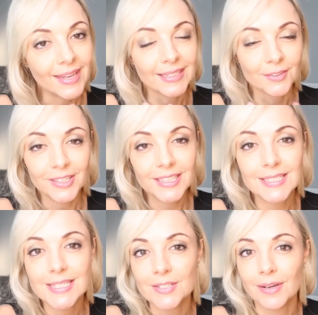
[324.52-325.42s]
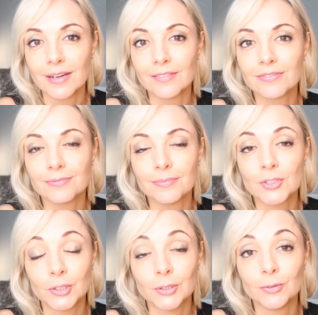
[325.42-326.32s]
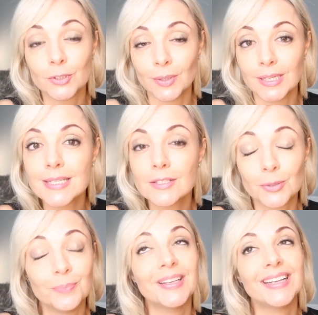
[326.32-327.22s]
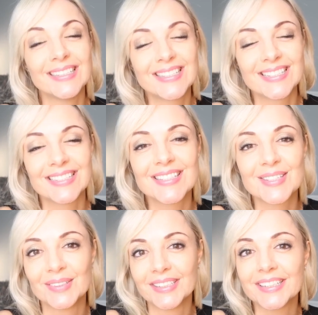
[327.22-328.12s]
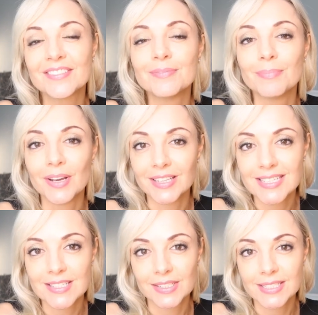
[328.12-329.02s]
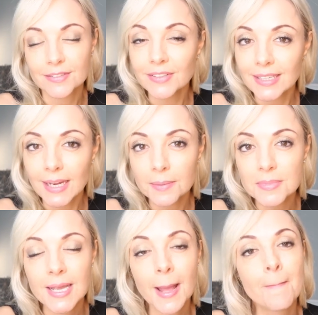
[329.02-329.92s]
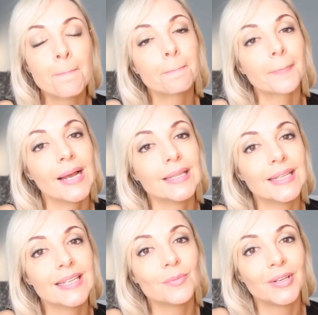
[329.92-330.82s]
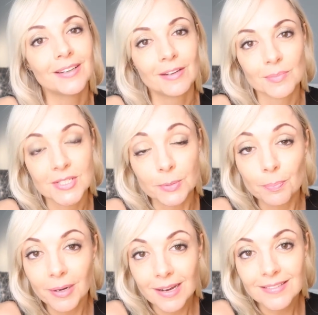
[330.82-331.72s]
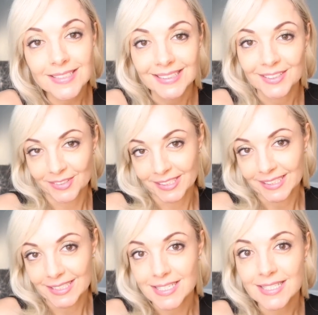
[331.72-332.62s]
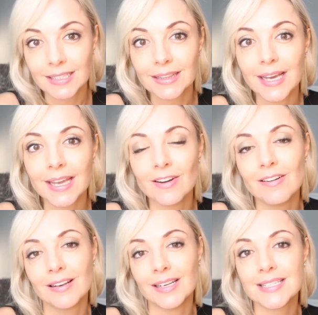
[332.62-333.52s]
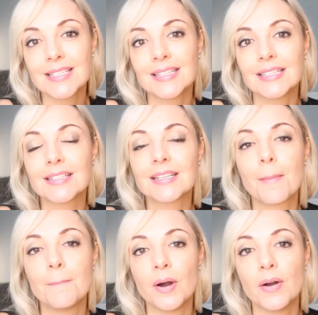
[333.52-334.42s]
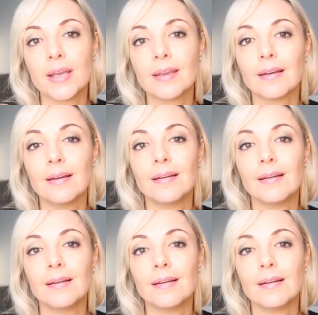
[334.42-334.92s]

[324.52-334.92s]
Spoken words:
ingredients to have to be listed, sorry, by their scientific names, and then when it comes to plant ingredients, that they are listed by